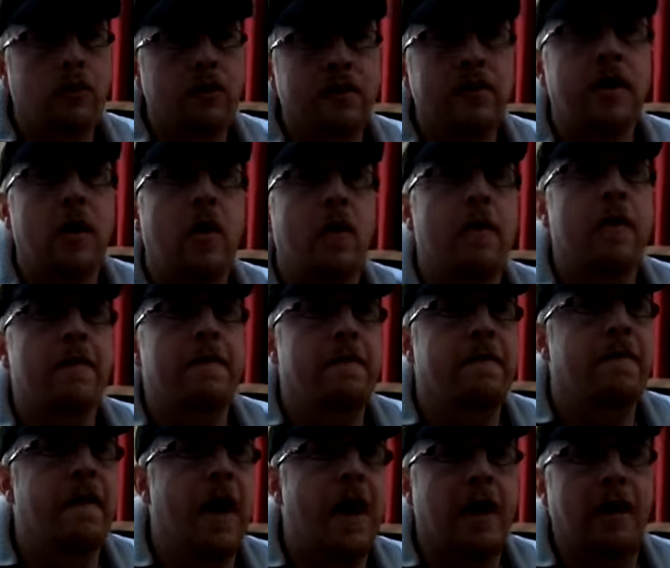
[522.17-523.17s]
starting to
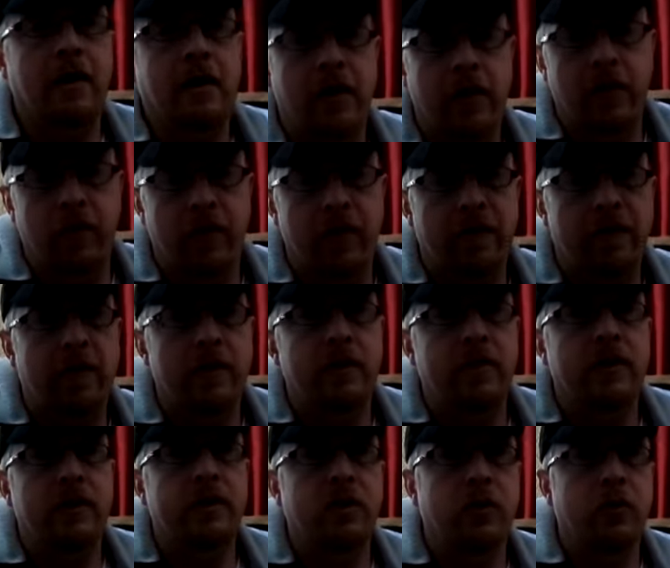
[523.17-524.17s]
fade a little bit
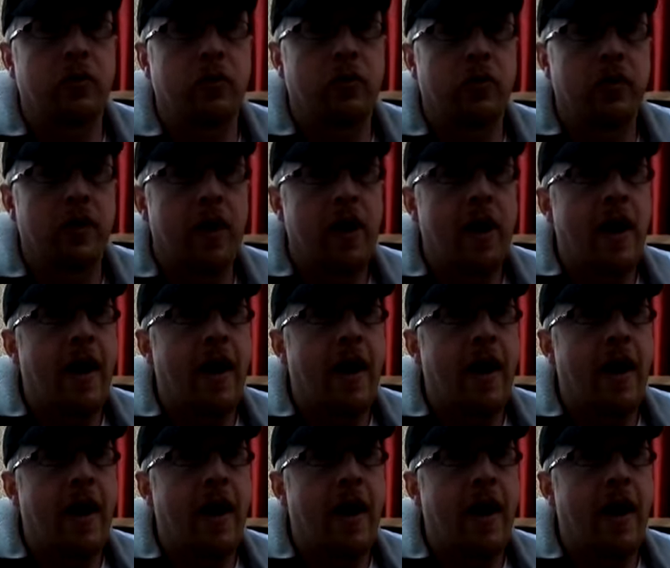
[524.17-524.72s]
from the truth.